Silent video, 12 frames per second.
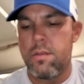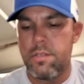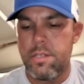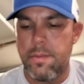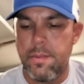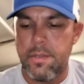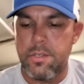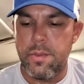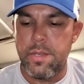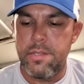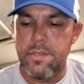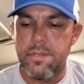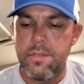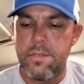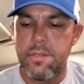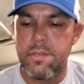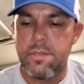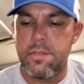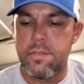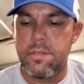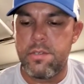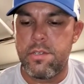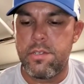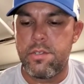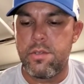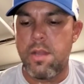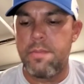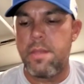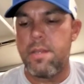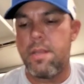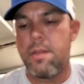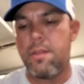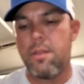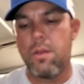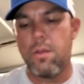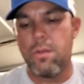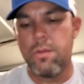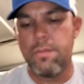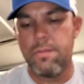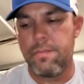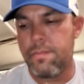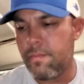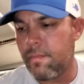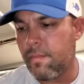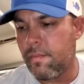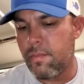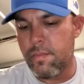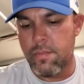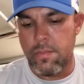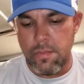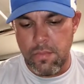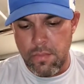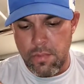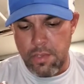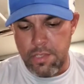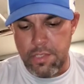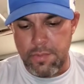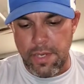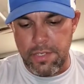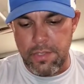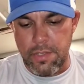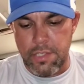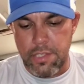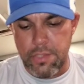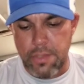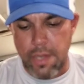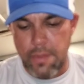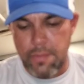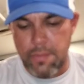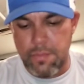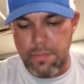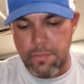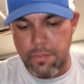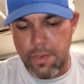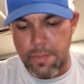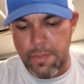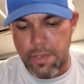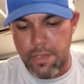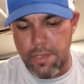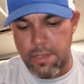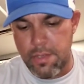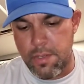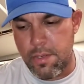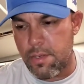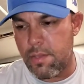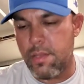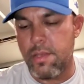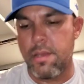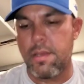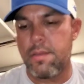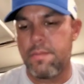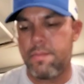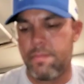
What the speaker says: Let's get a pair of tweezers and just drop it down in the hole. Just make sure it's straight before you put the,